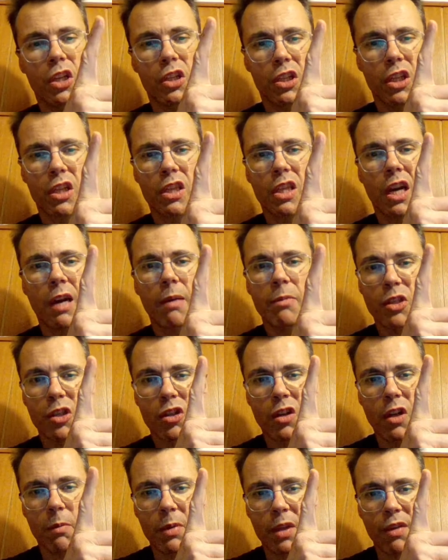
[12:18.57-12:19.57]
The time is
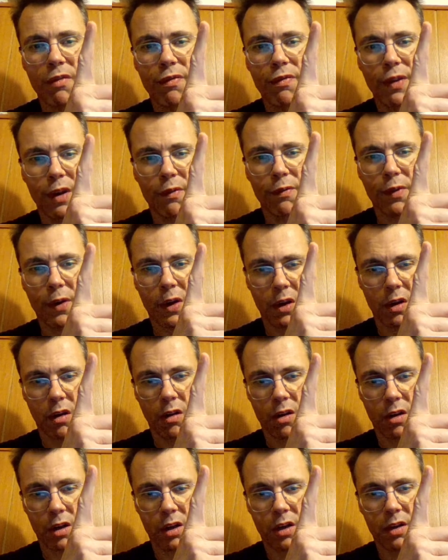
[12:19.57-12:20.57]
going to be 12
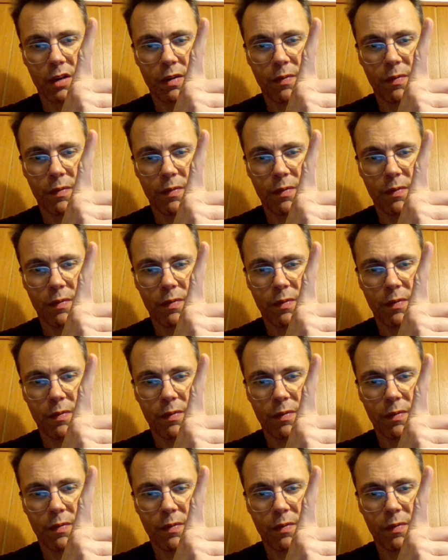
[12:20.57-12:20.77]
o'clock.